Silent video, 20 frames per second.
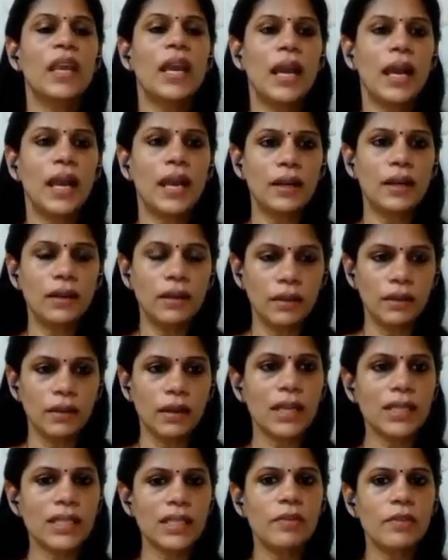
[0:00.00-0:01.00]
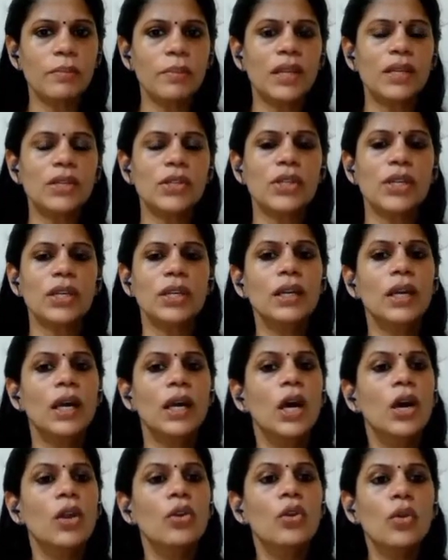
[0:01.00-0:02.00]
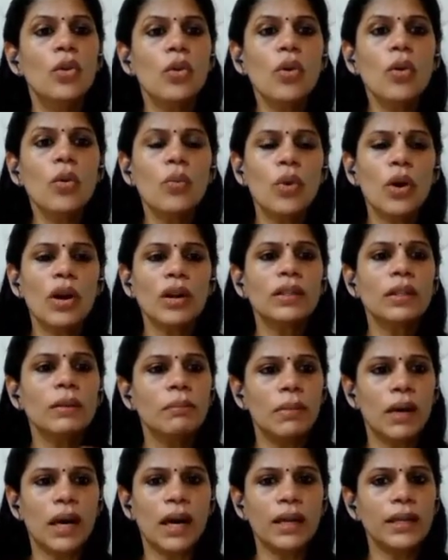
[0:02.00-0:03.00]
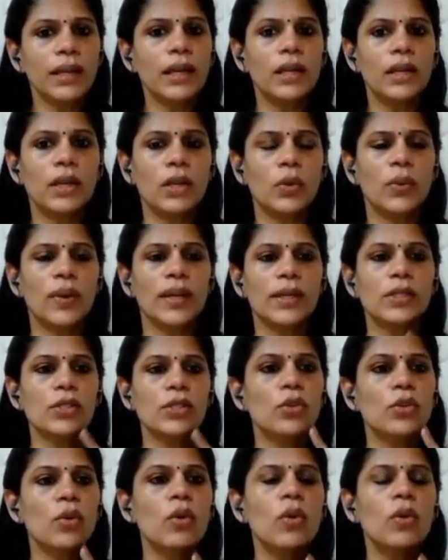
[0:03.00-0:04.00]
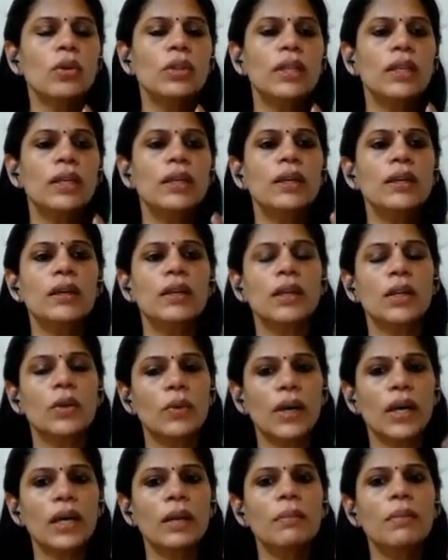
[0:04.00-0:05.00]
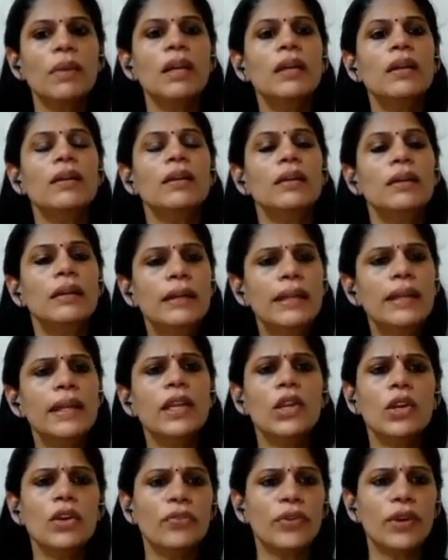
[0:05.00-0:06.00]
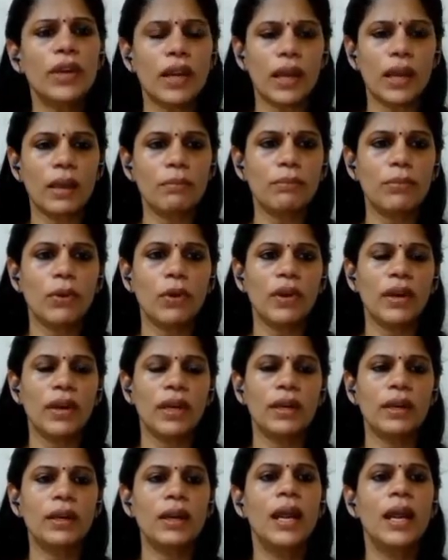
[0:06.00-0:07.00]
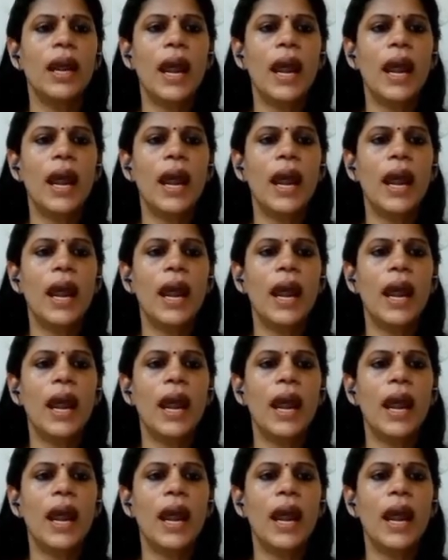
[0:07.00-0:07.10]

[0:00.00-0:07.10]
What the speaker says: And as I've mentioned, know what the market requires, know the requirement need of your employer,